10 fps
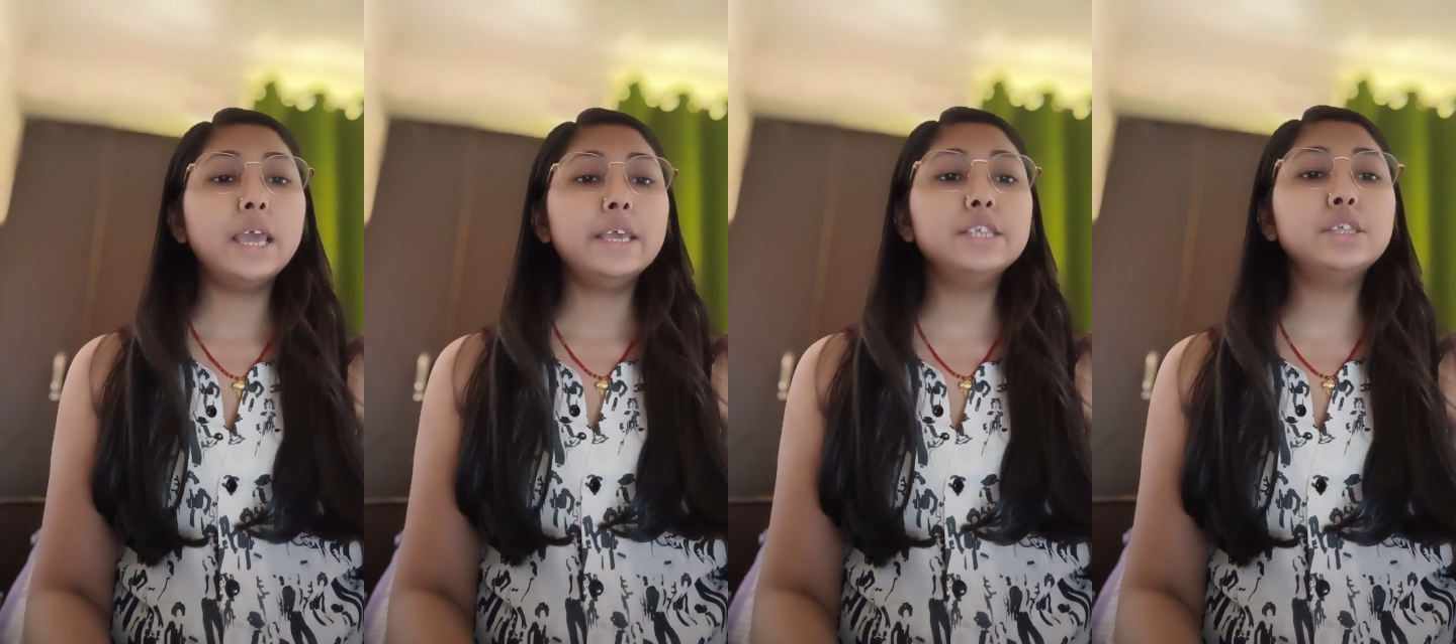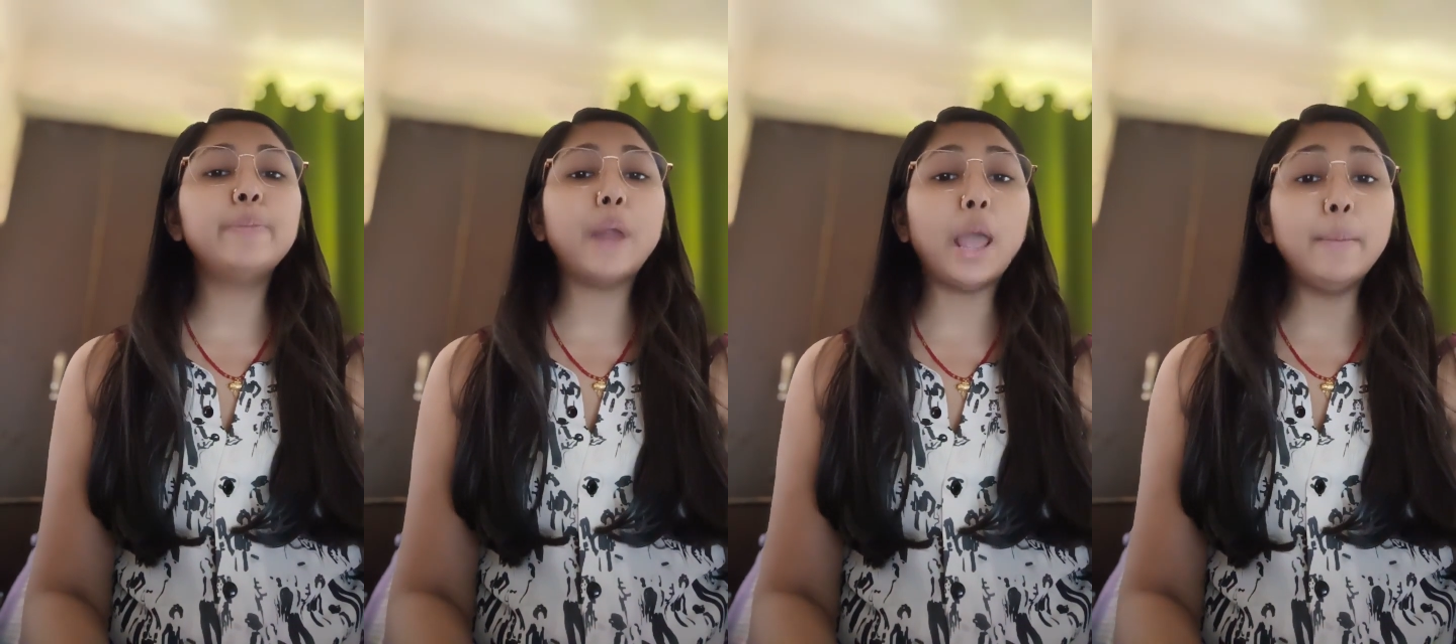Is the
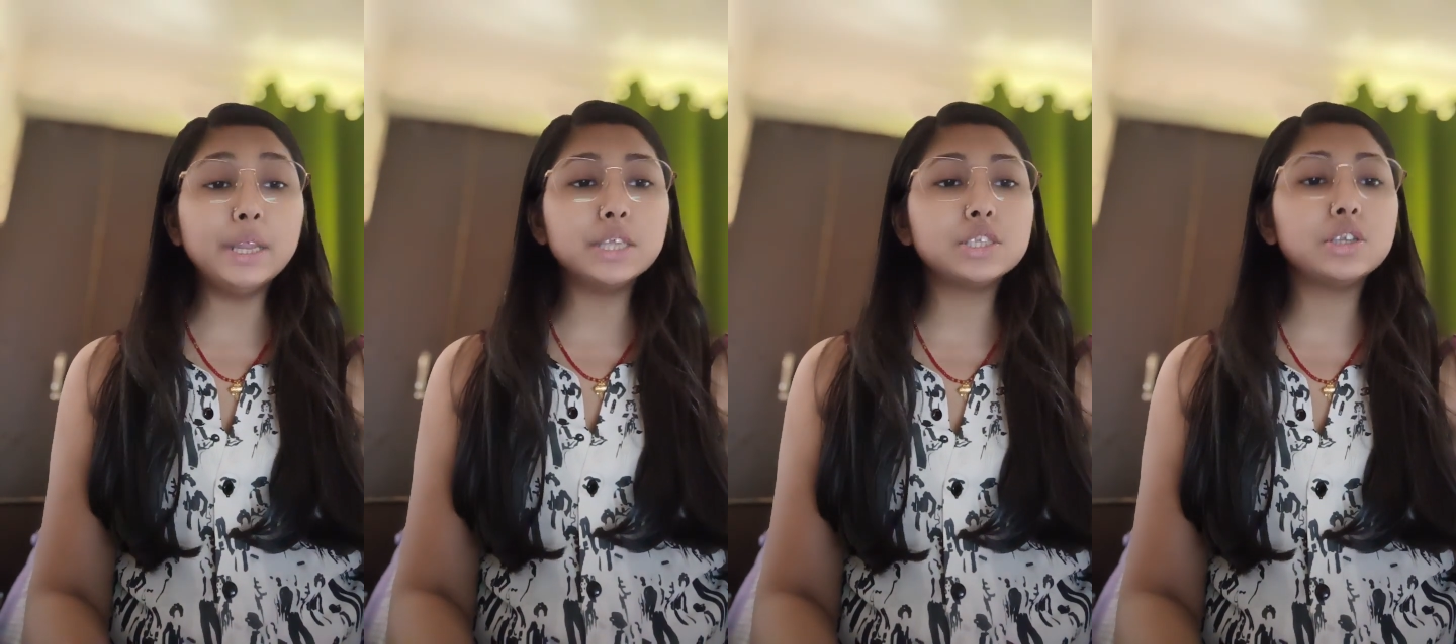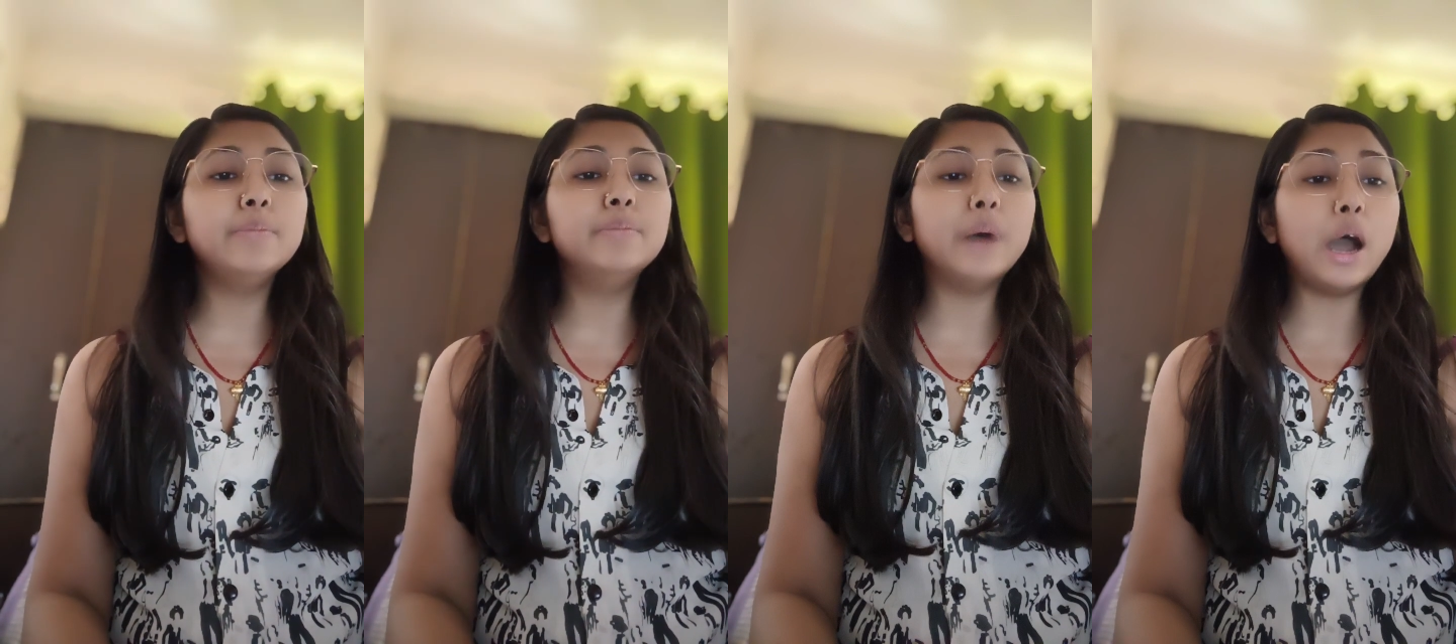prime minister
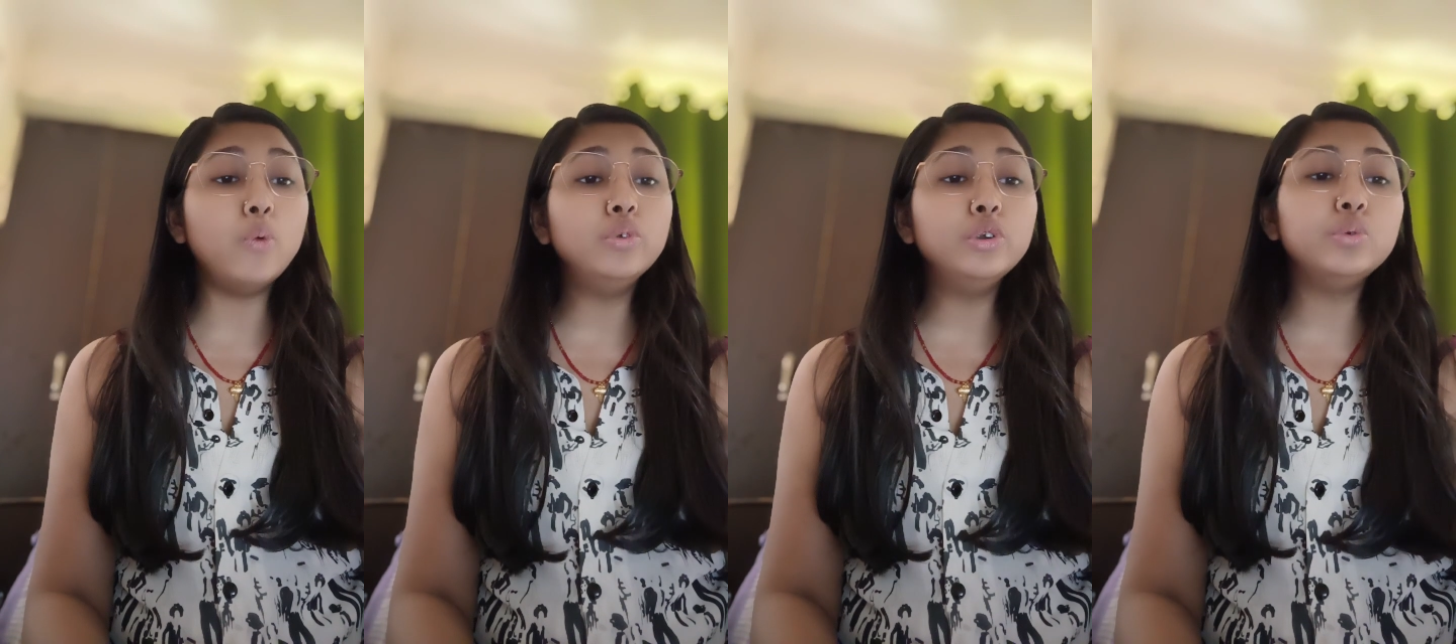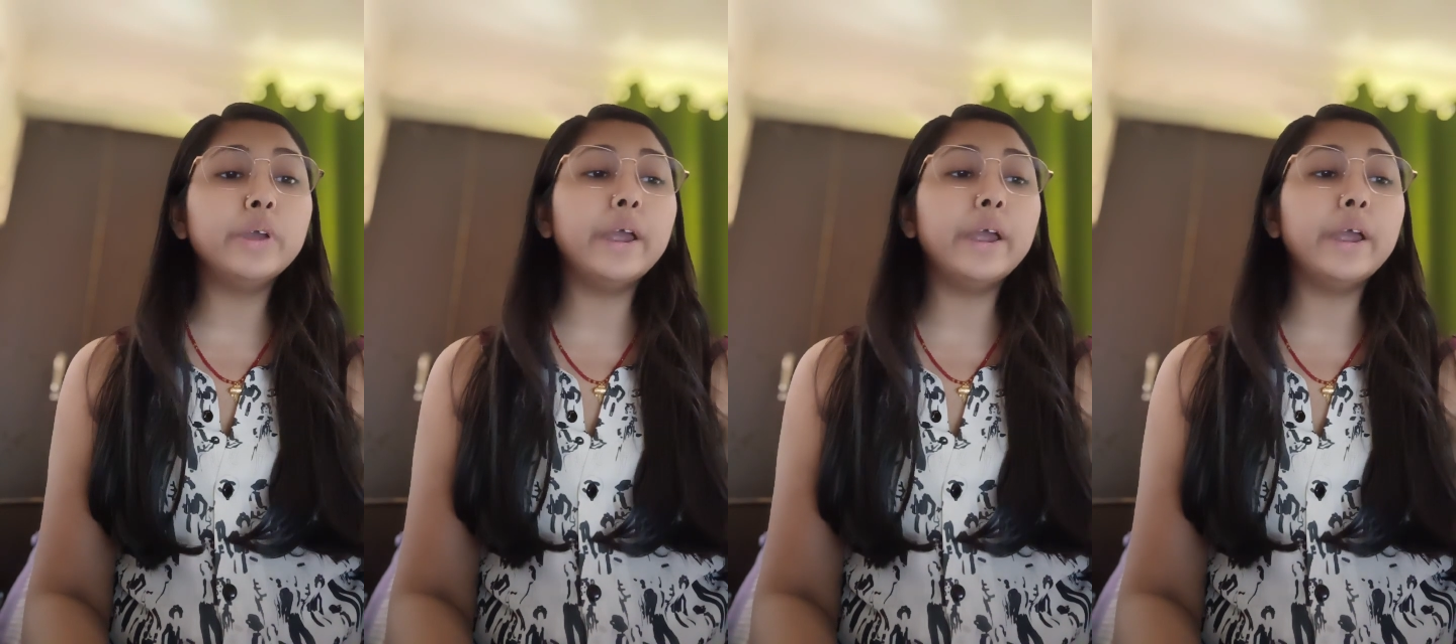bound to